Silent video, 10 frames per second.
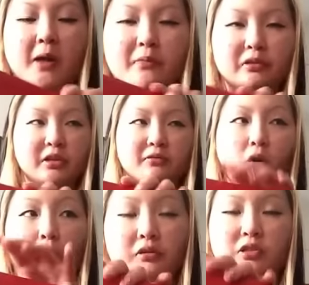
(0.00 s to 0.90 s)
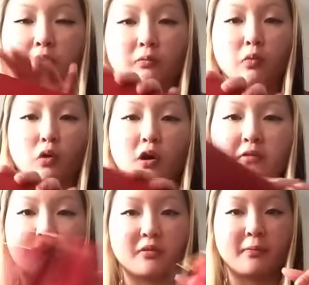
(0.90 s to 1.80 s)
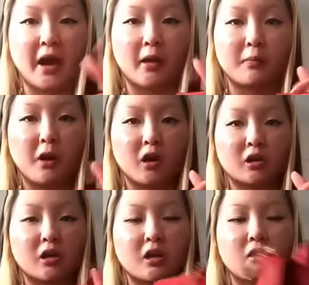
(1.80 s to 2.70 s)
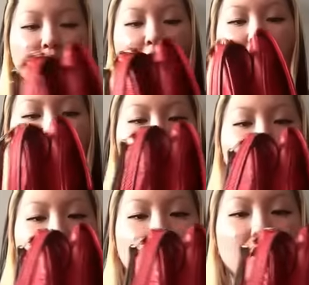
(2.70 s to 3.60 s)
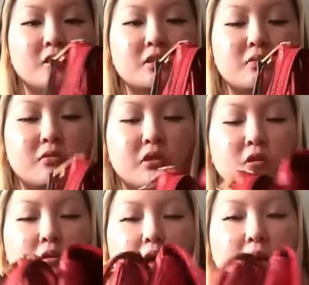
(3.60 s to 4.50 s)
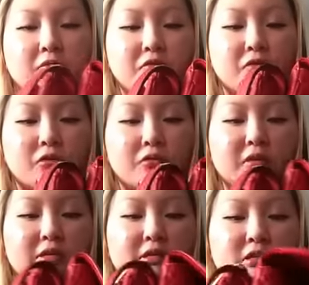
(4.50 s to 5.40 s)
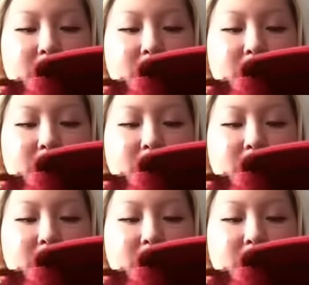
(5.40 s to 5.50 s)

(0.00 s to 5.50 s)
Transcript: believe holds more than the back pocket, to be honest with you, and for the reasons